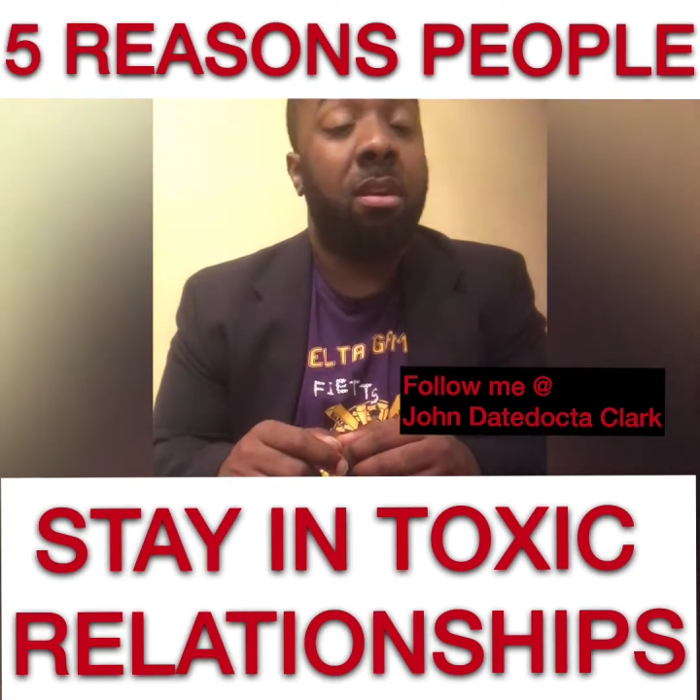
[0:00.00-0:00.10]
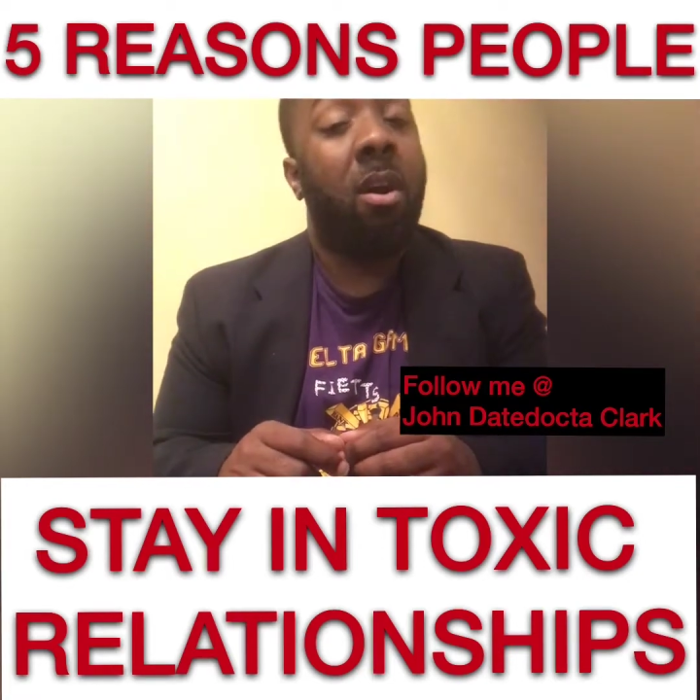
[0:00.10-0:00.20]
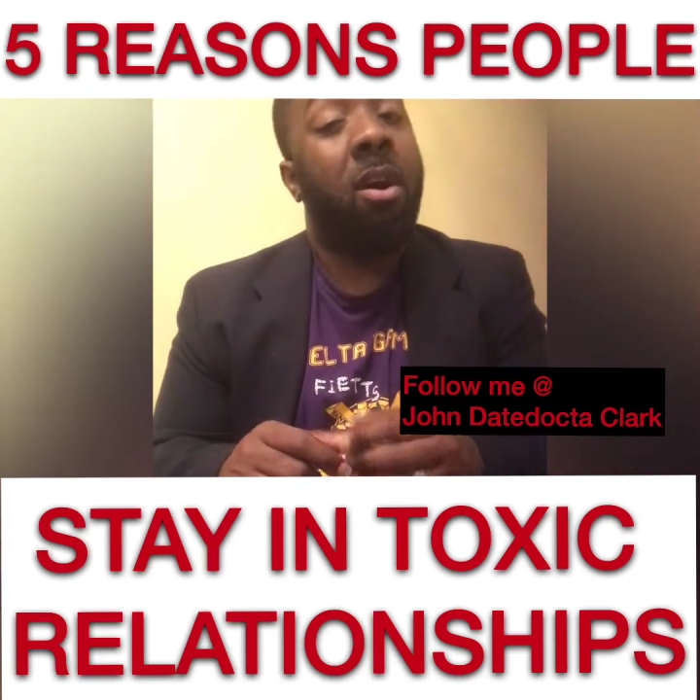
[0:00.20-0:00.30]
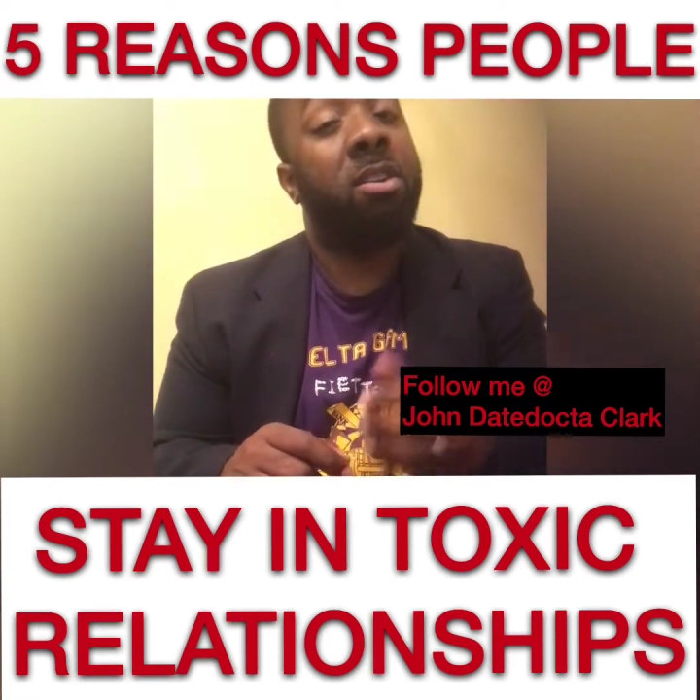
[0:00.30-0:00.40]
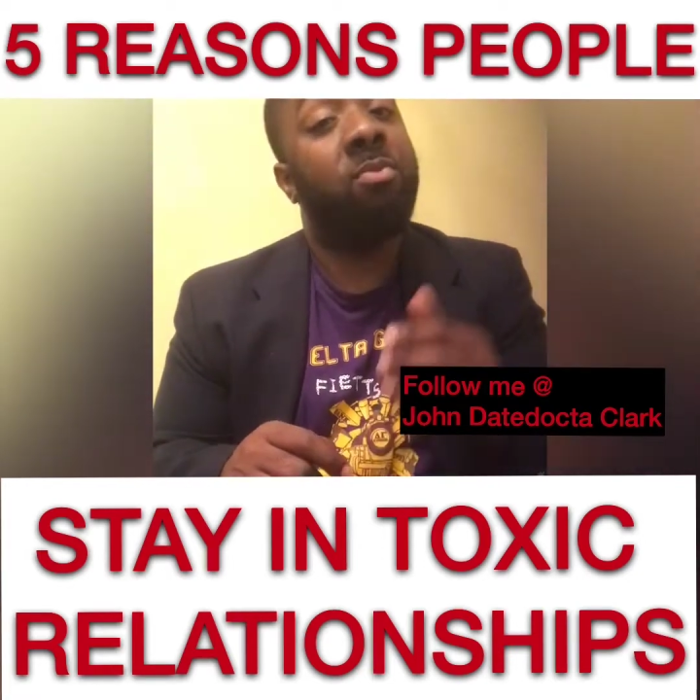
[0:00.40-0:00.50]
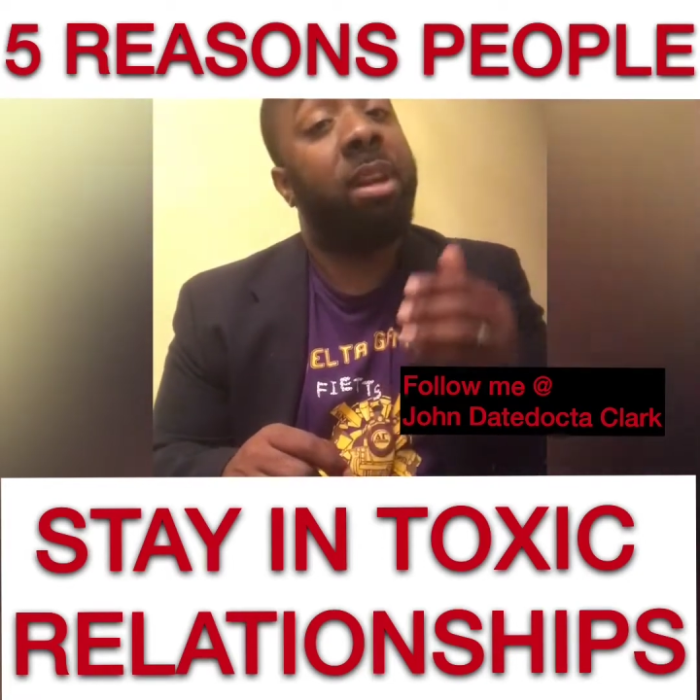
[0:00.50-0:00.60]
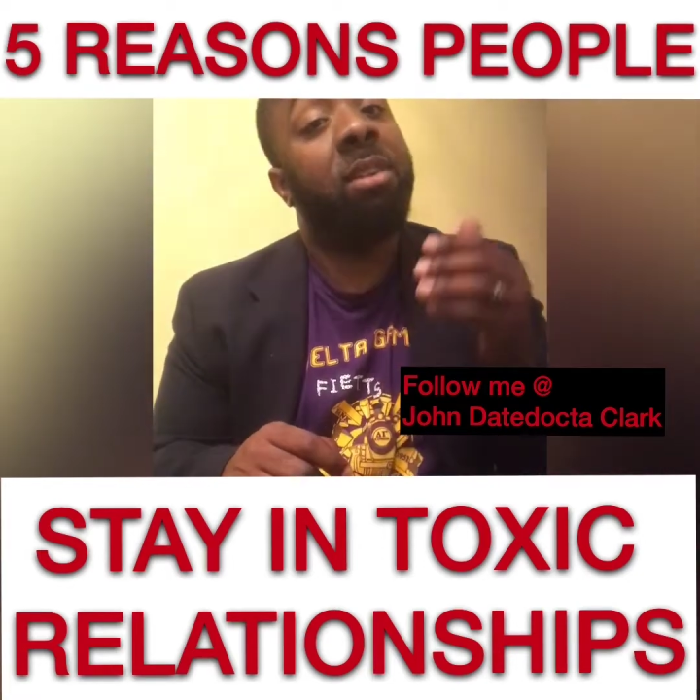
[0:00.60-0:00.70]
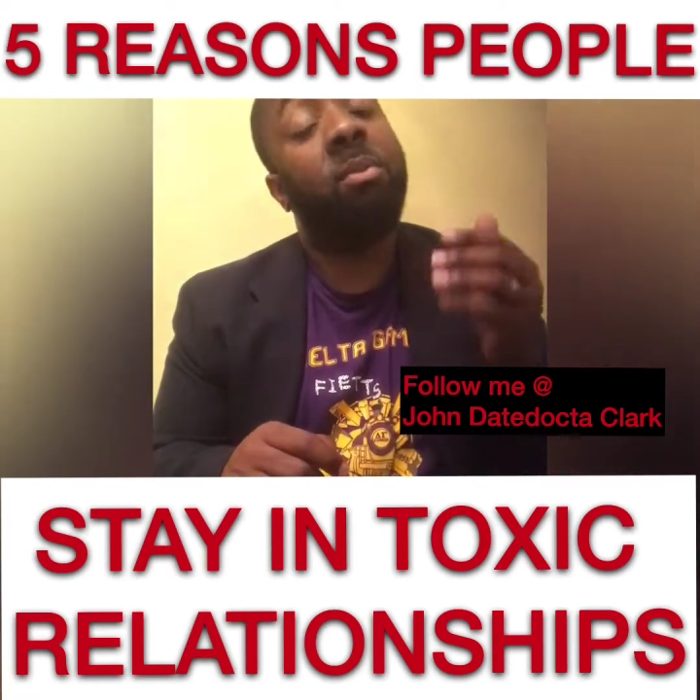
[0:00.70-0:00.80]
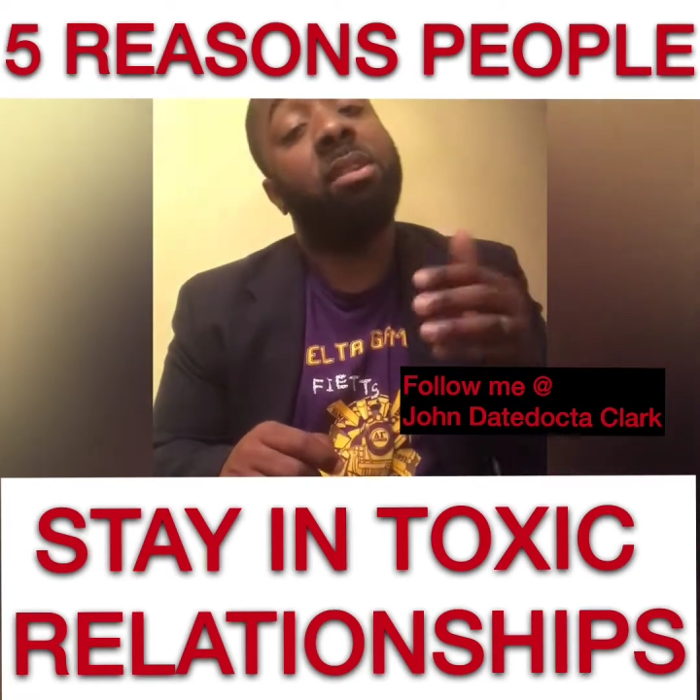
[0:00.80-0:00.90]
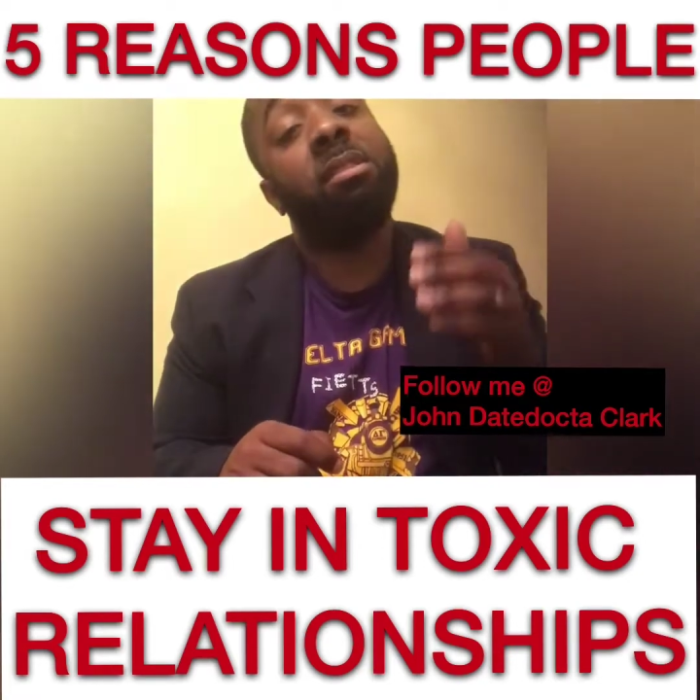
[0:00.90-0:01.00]
Are you ready
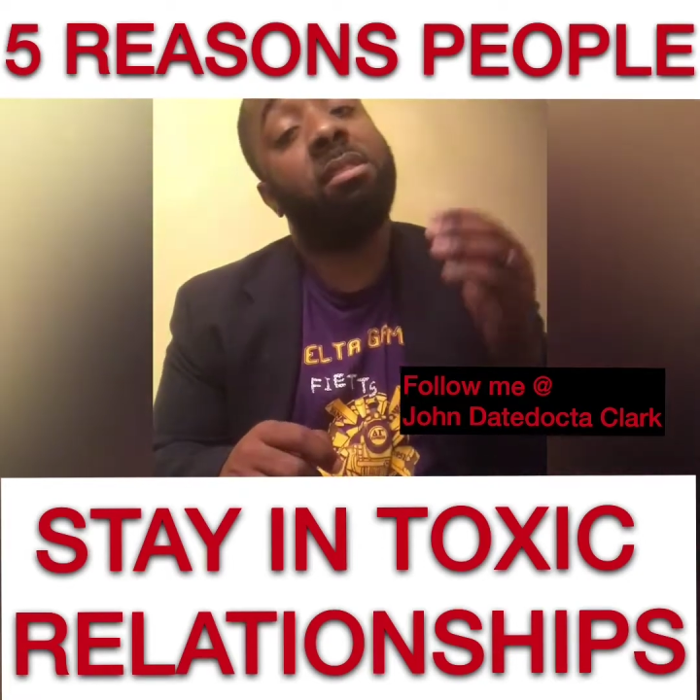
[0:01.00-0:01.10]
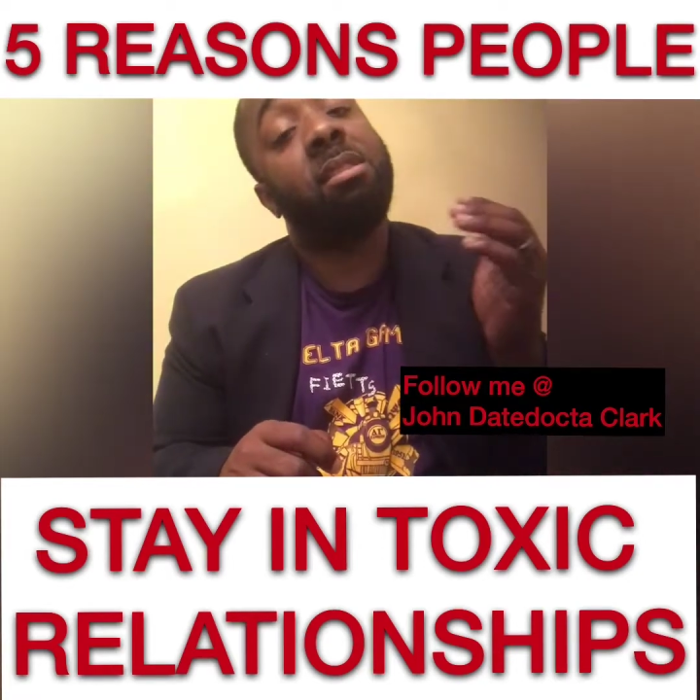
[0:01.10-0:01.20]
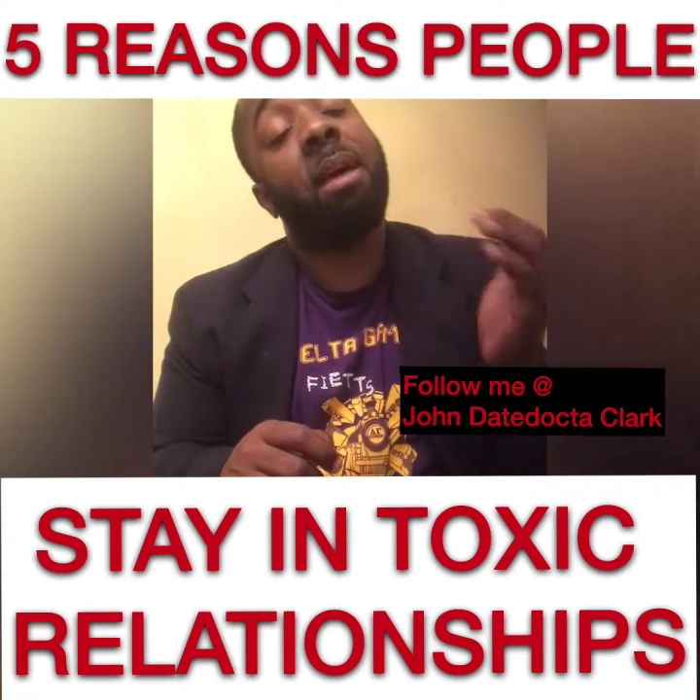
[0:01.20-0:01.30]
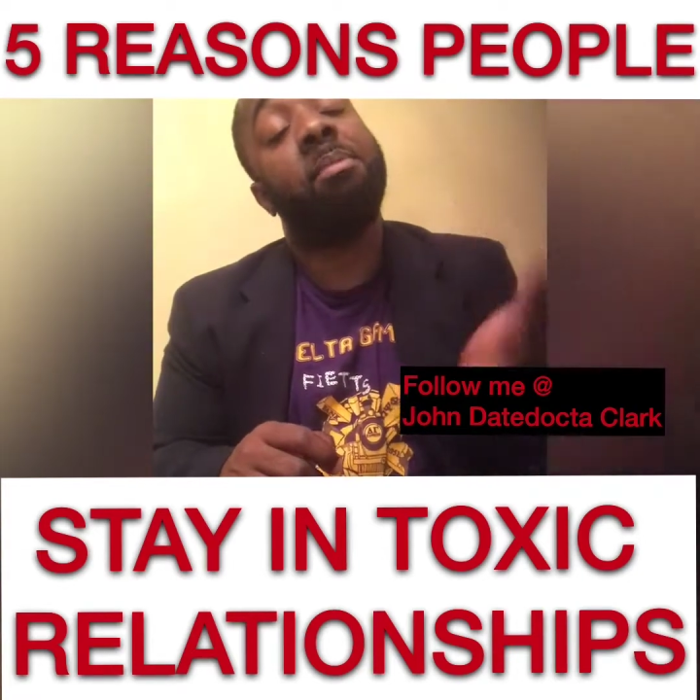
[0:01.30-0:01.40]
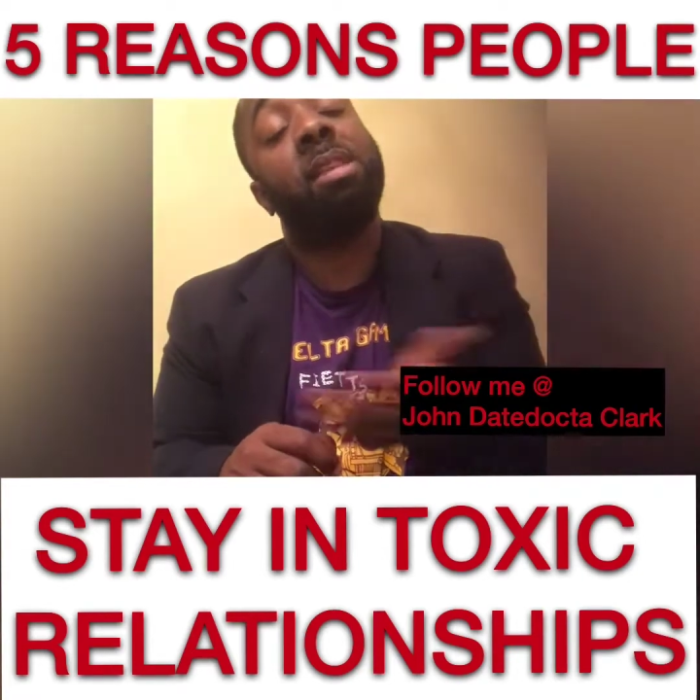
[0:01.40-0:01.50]
and willing to stop